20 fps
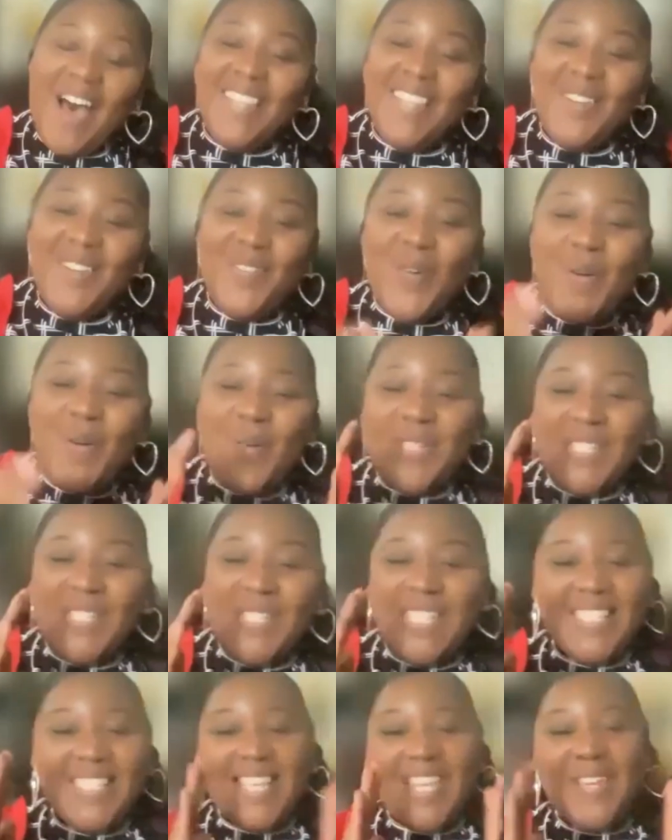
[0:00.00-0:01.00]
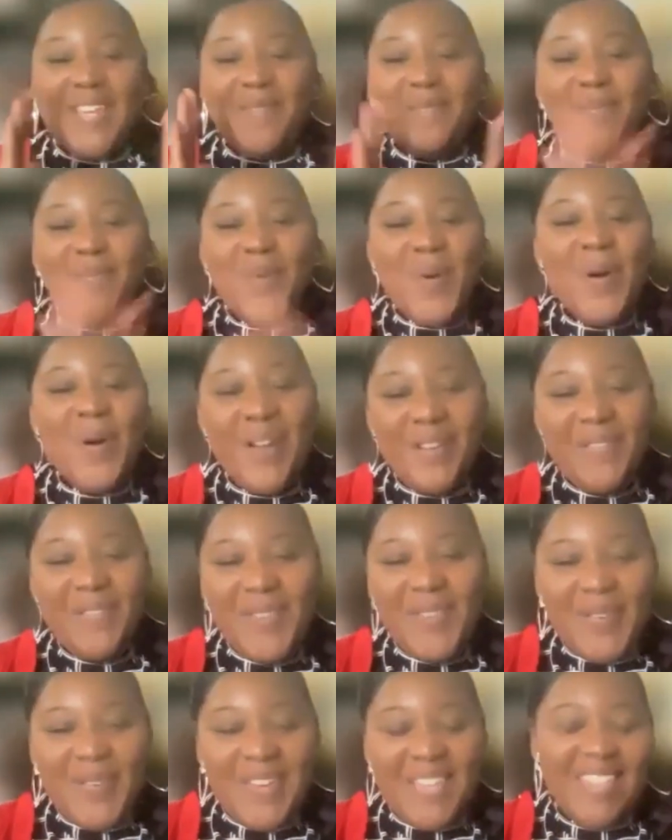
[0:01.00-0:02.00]
look forward to seeing more of
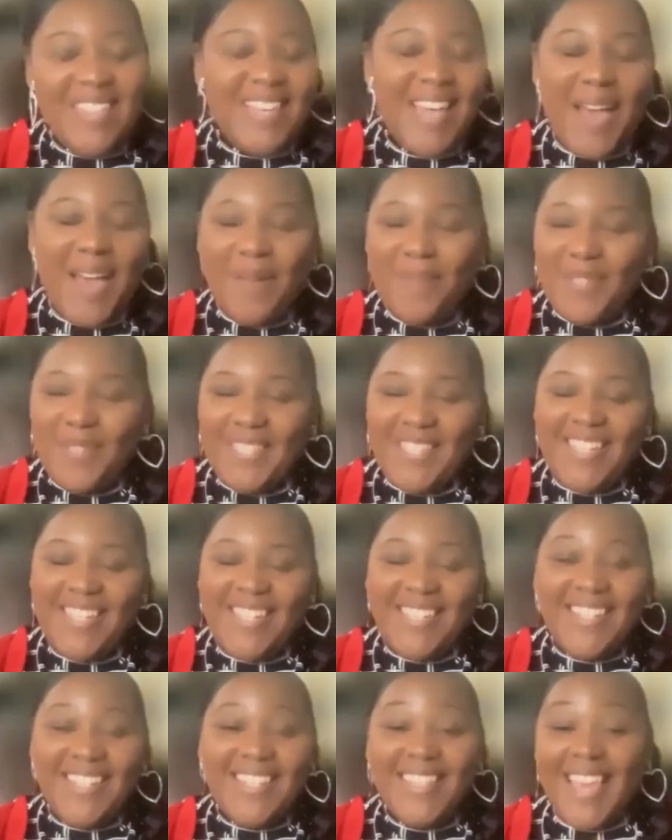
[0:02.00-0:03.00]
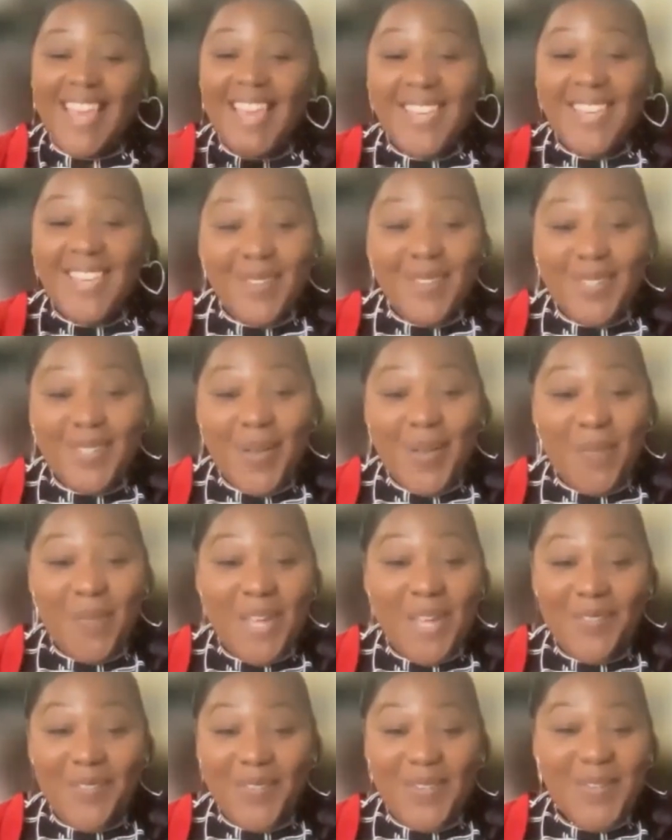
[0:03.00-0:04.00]
you in the competition. Thank you so
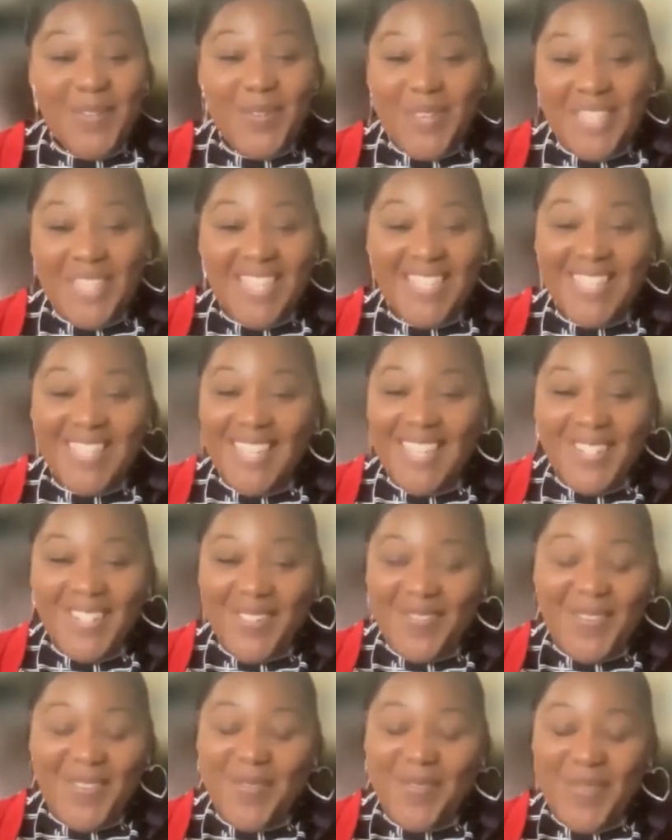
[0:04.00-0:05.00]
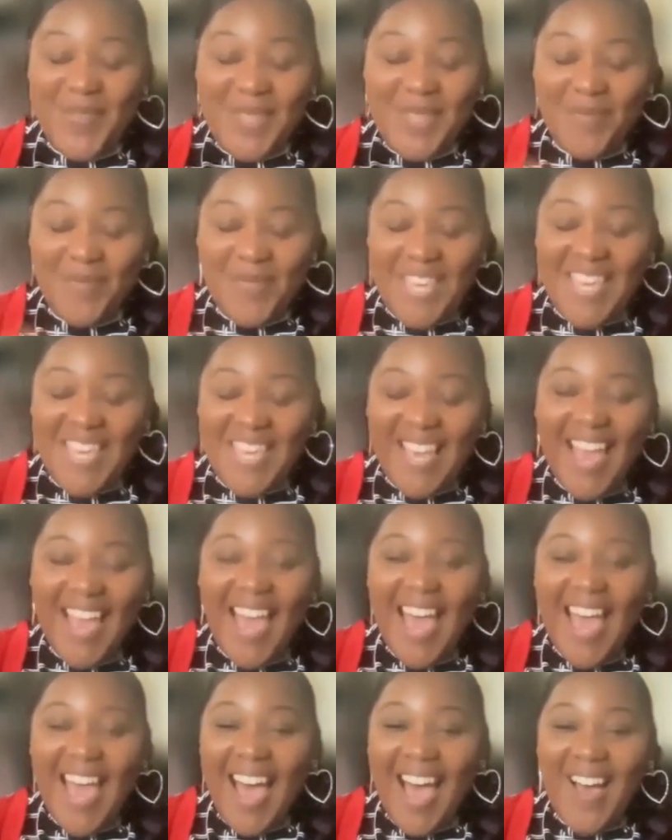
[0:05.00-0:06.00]
much for doing this interview with me.
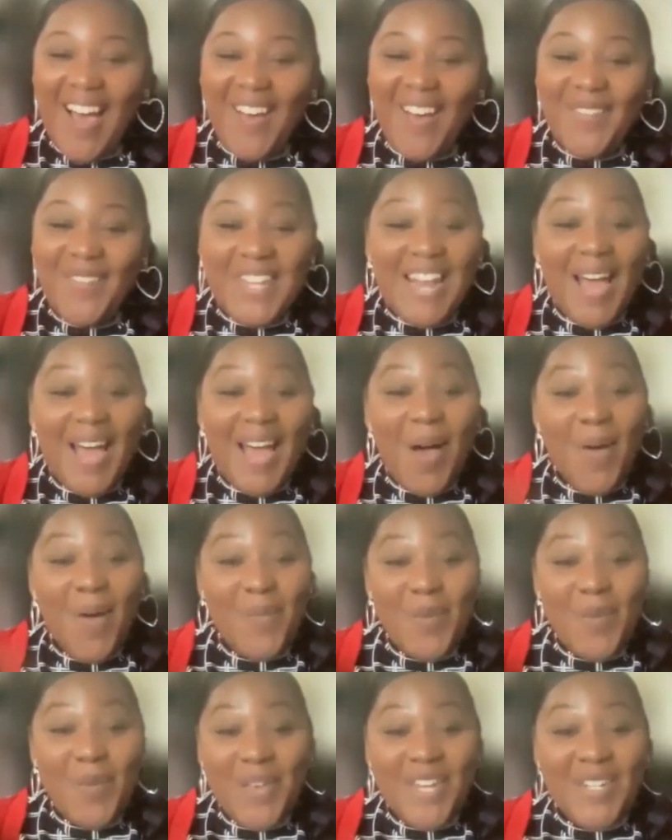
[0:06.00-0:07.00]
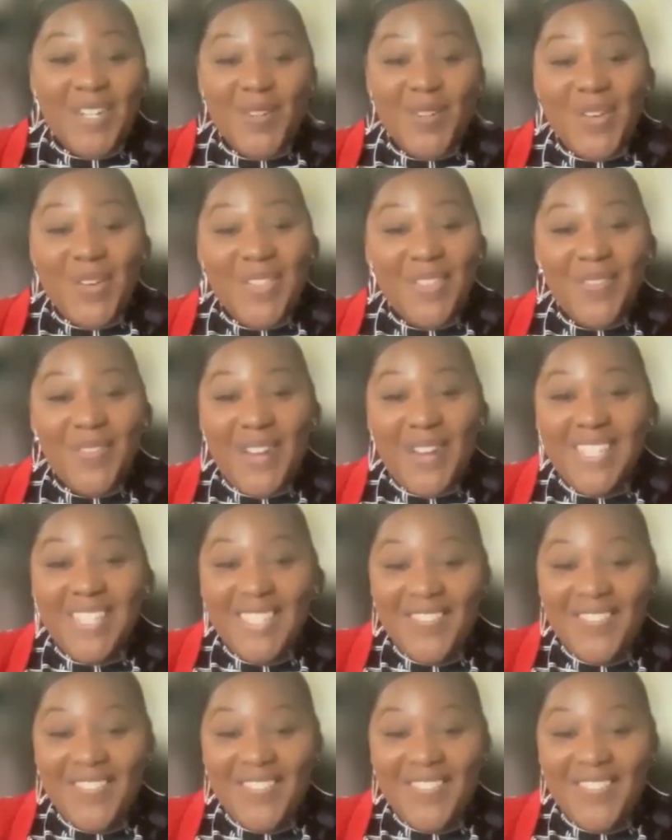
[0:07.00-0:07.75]
And I hope you enjoy the rest